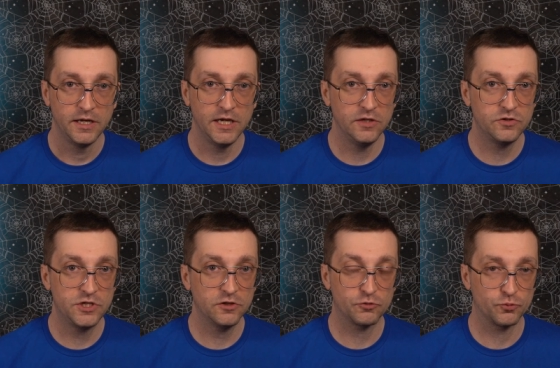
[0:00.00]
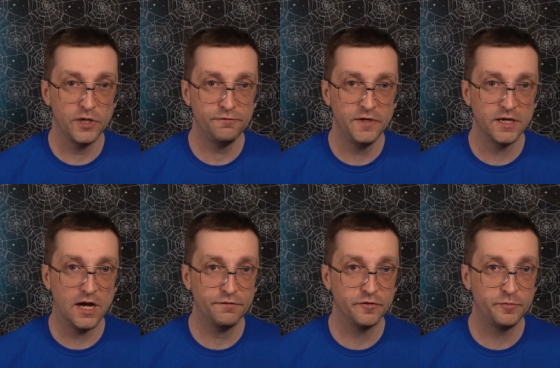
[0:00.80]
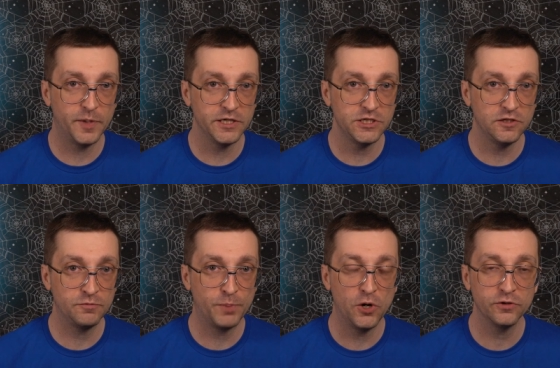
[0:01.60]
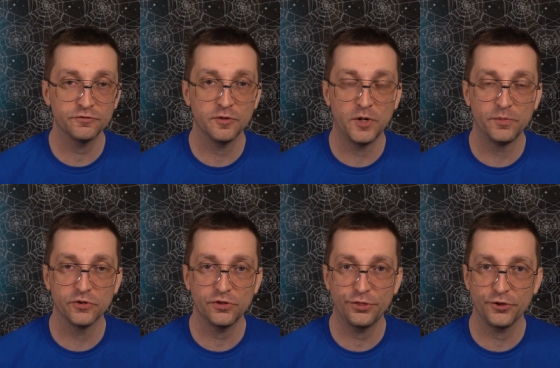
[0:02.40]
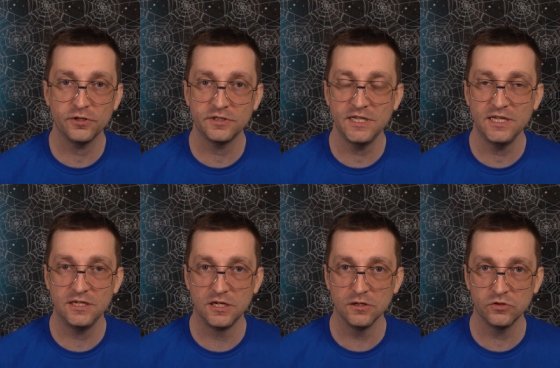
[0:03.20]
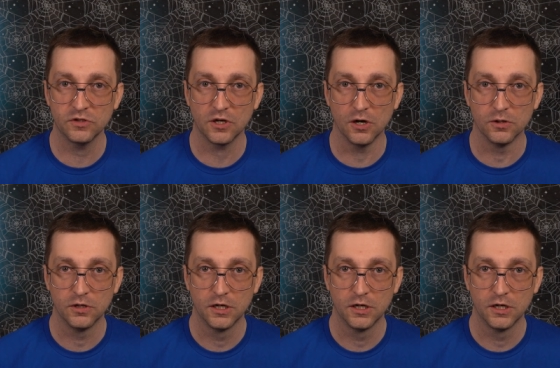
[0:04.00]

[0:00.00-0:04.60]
is just riffing off of Bungie's post from almost 13 years ago.